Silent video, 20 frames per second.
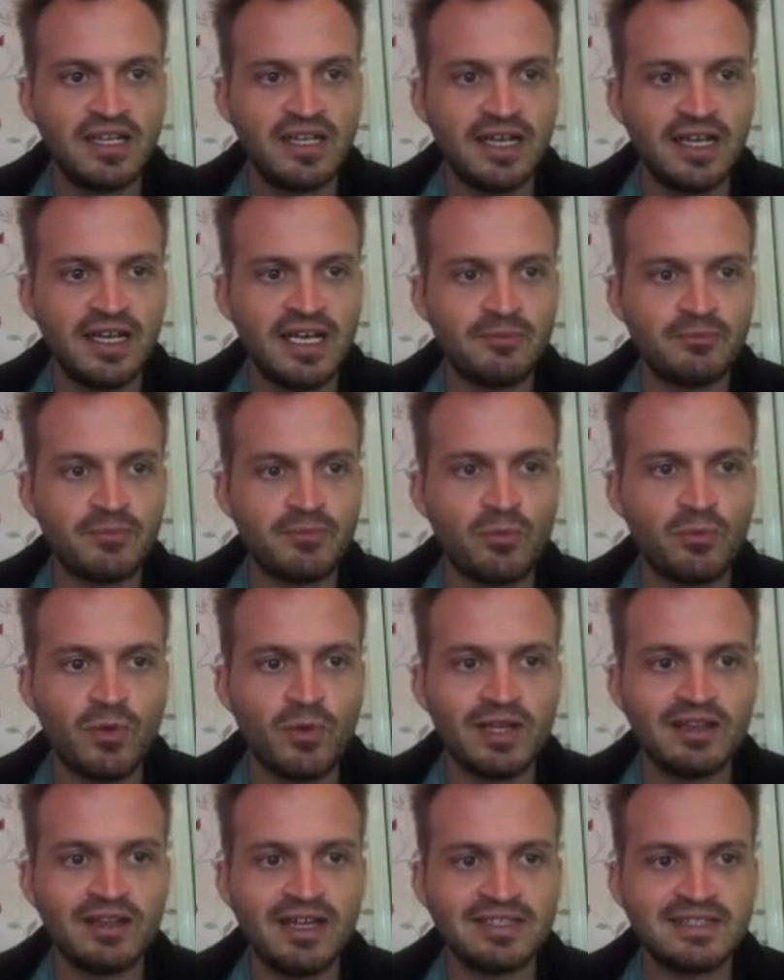but
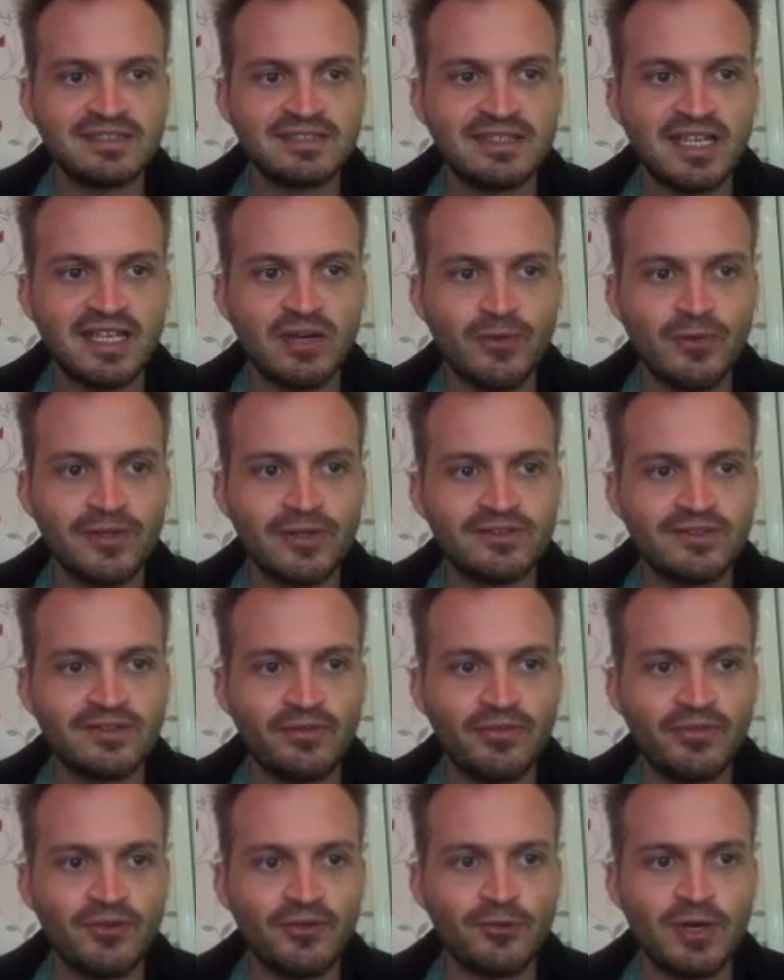one last thing I want to
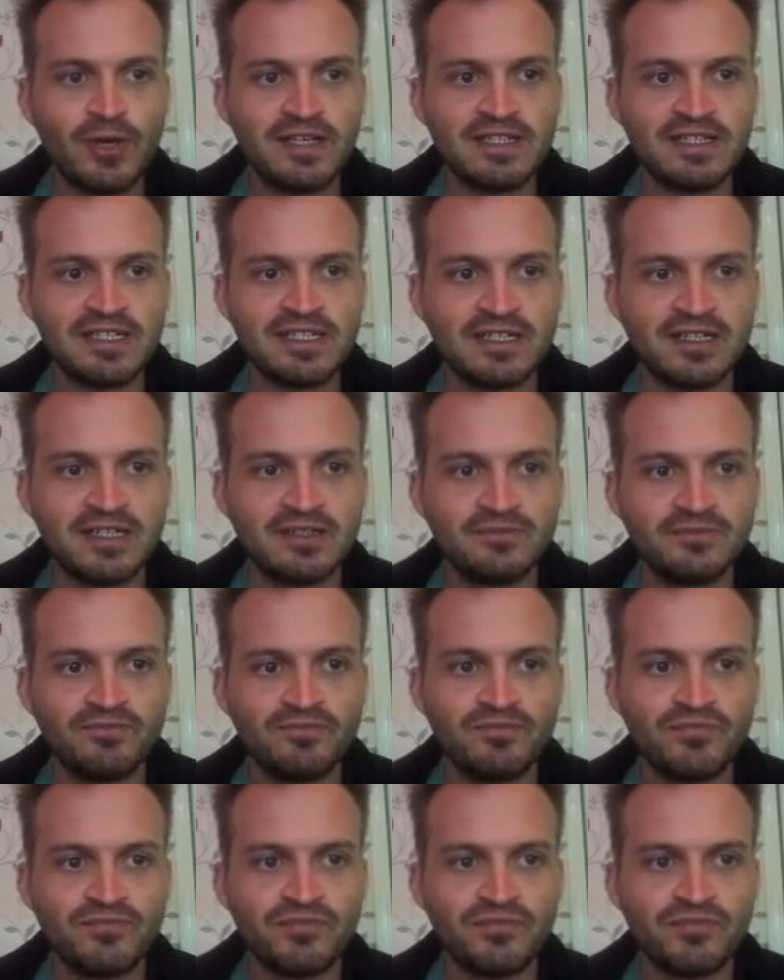throw in here